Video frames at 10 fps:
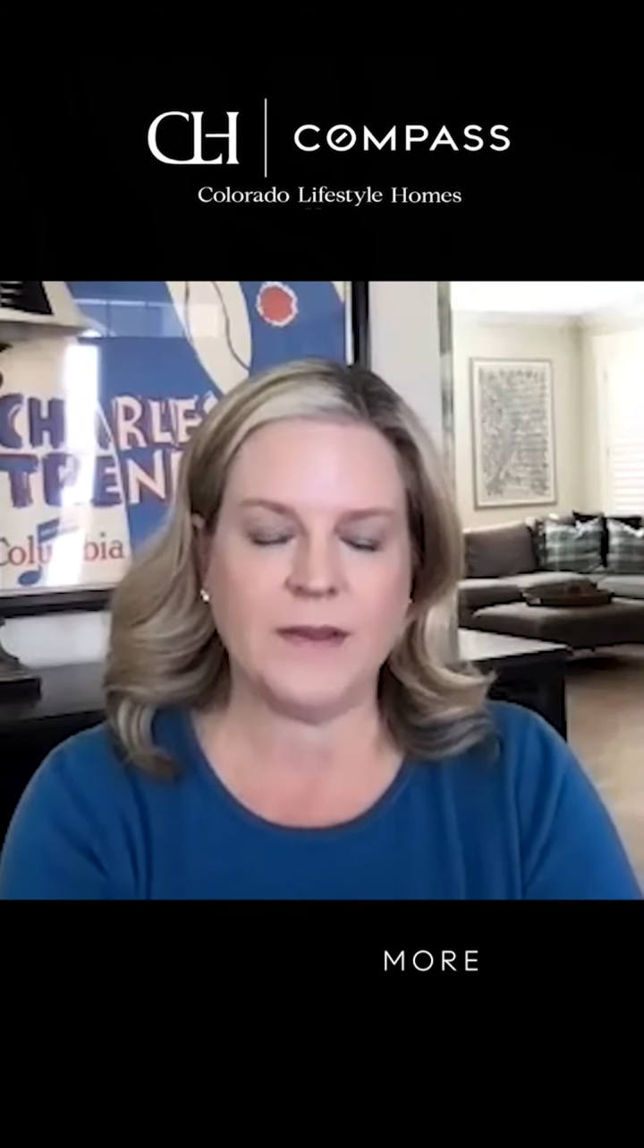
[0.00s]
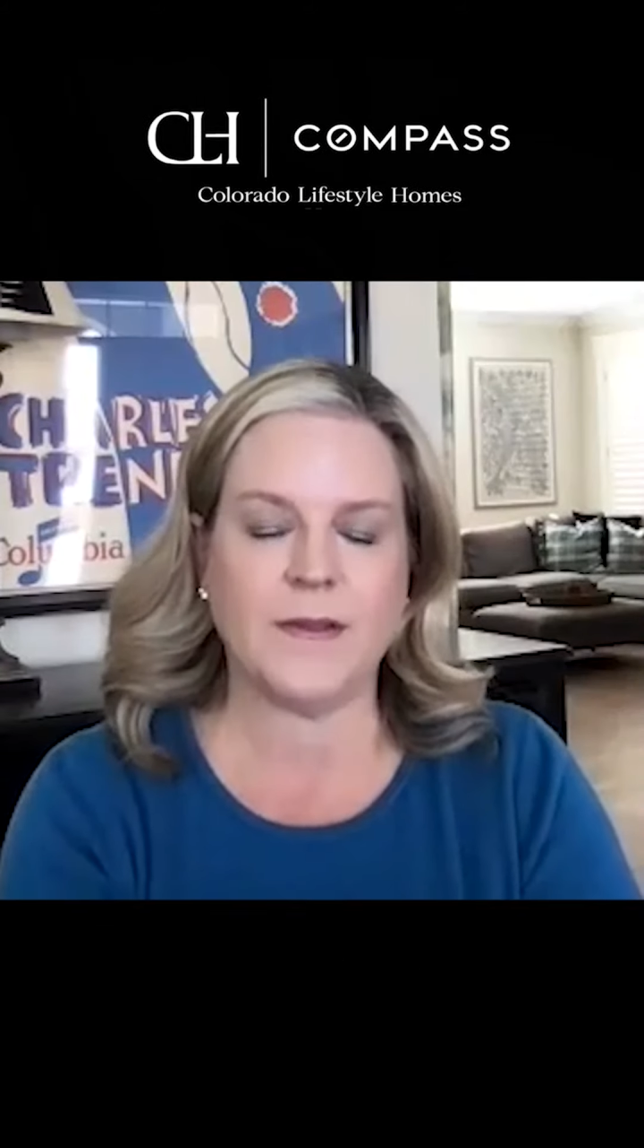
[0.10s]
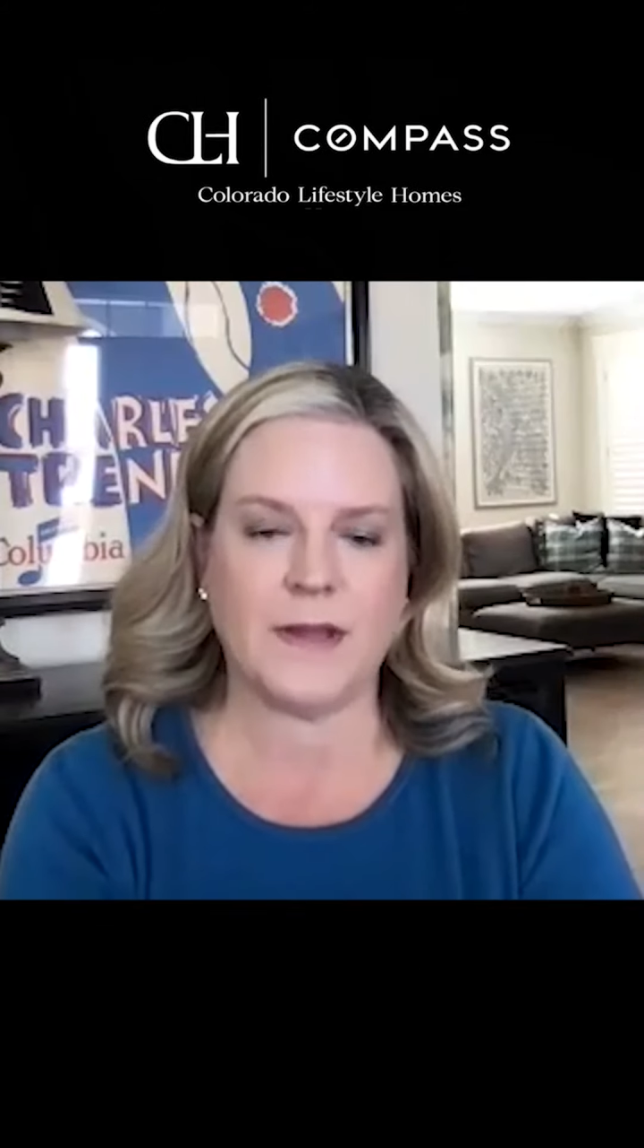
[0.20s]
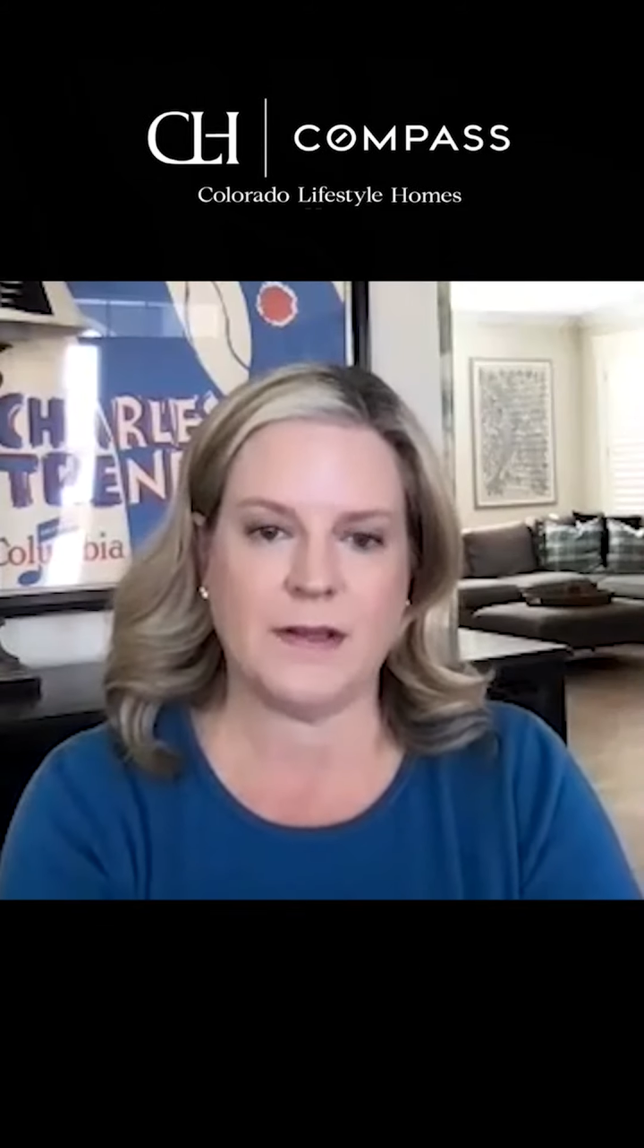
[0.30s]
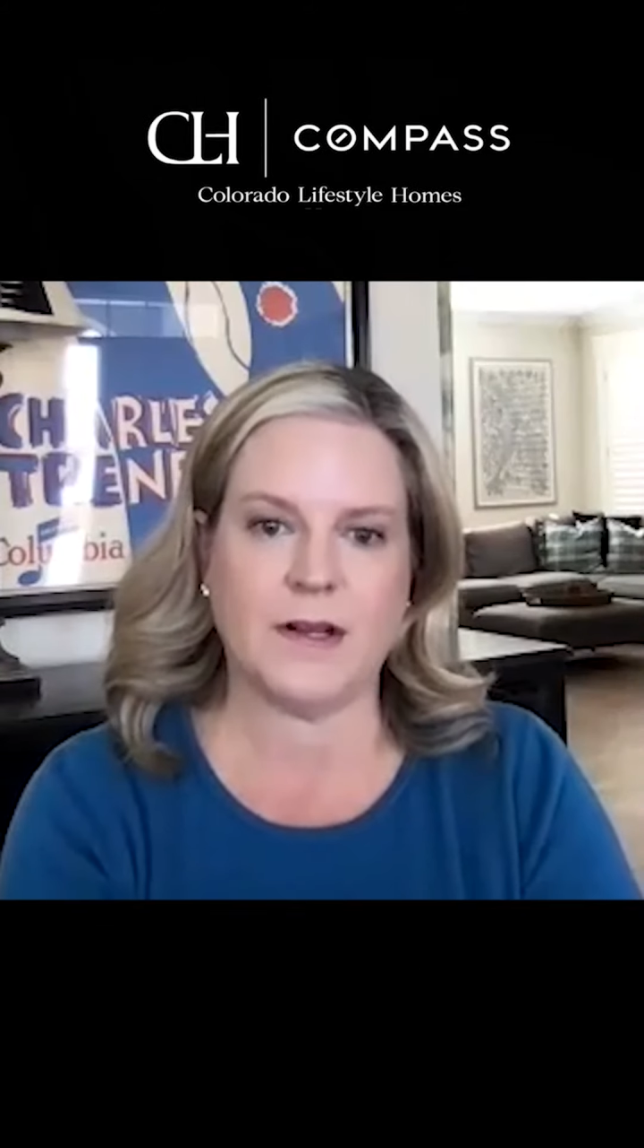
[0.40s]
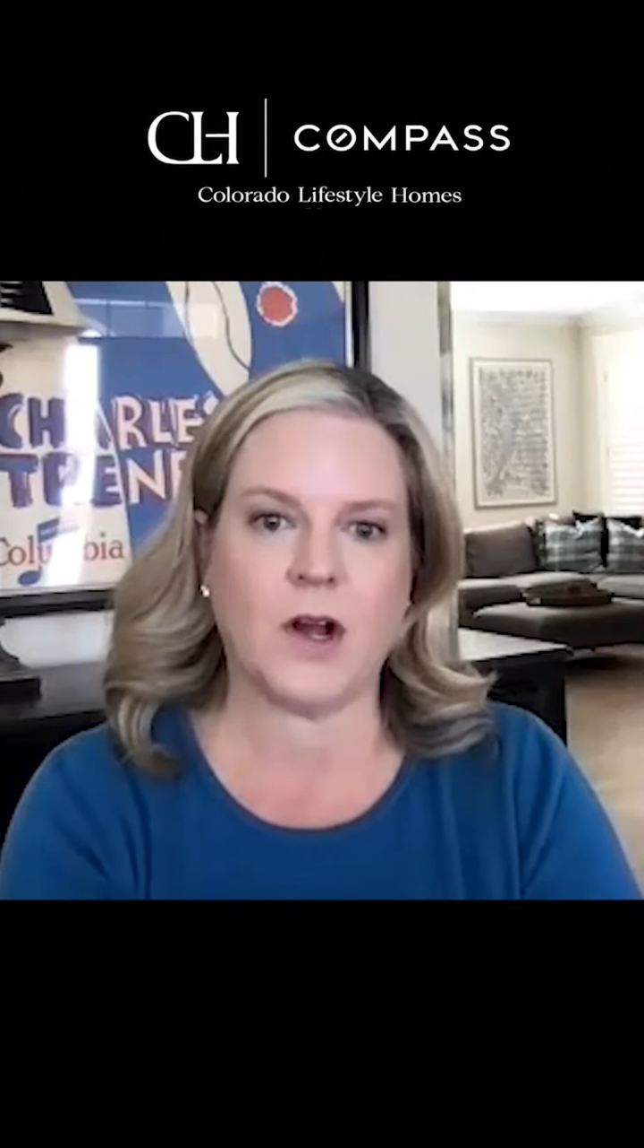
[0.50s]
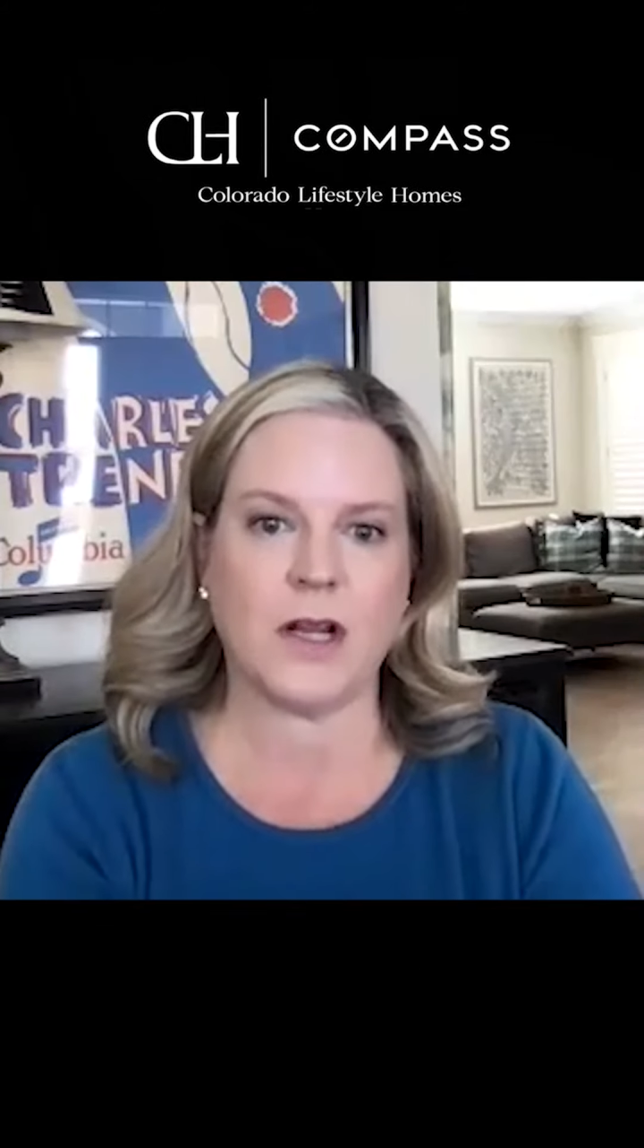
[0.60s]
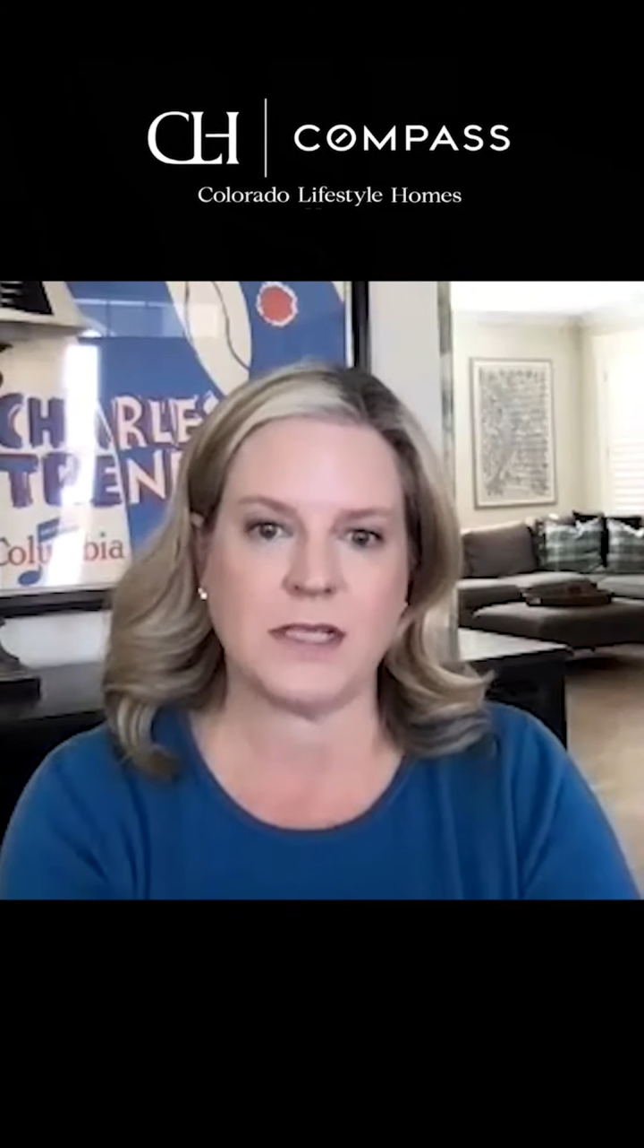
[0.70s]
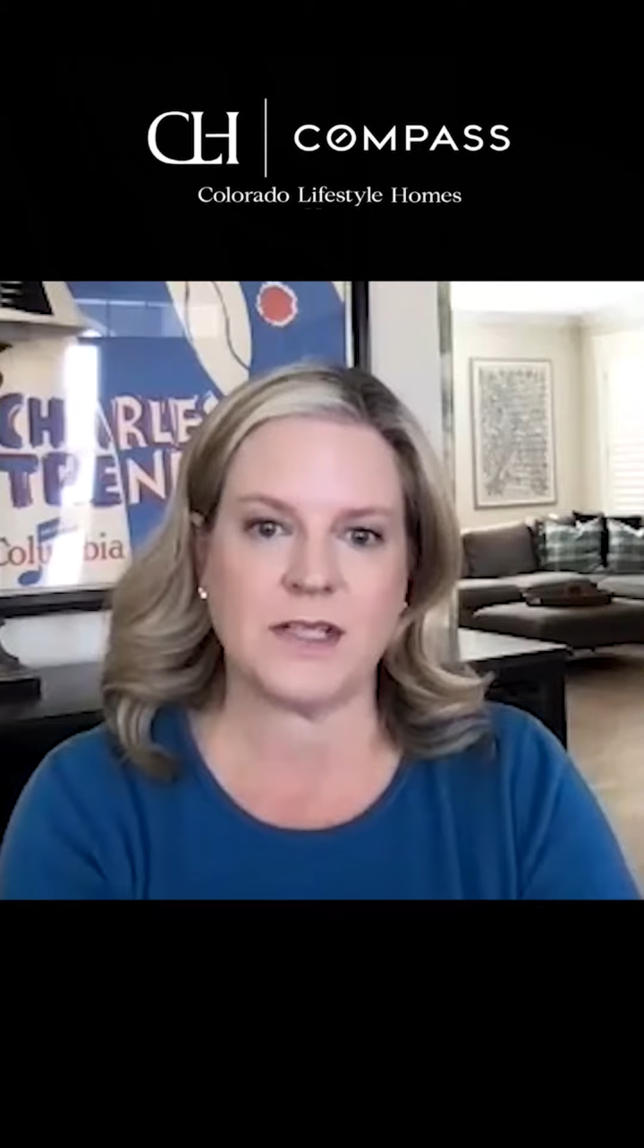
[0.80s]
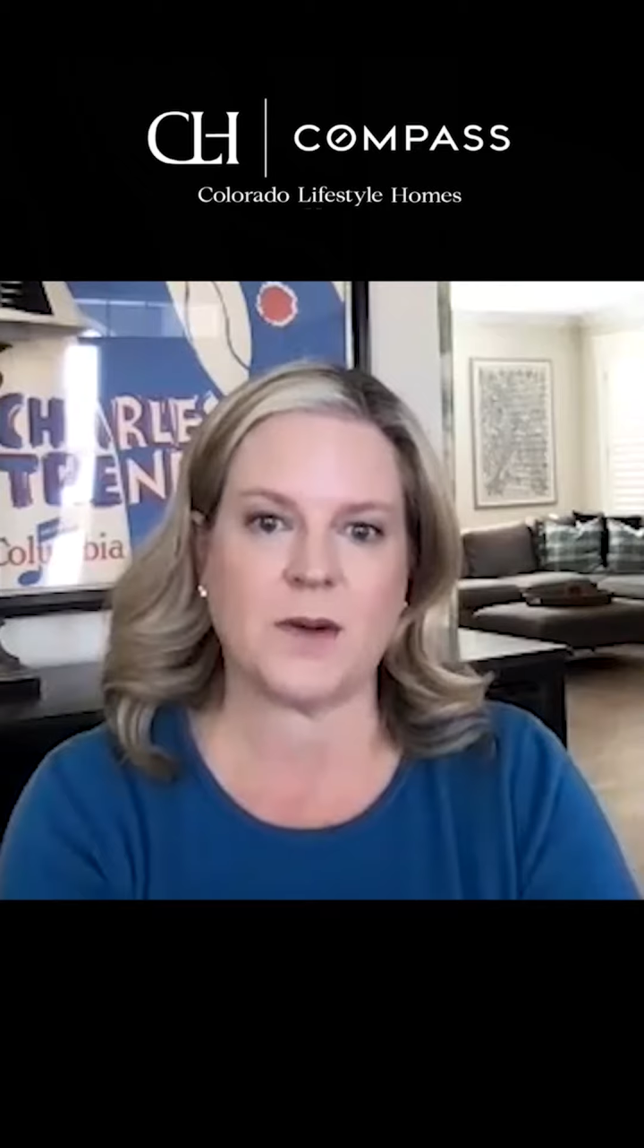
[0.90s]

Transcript: thing that causes our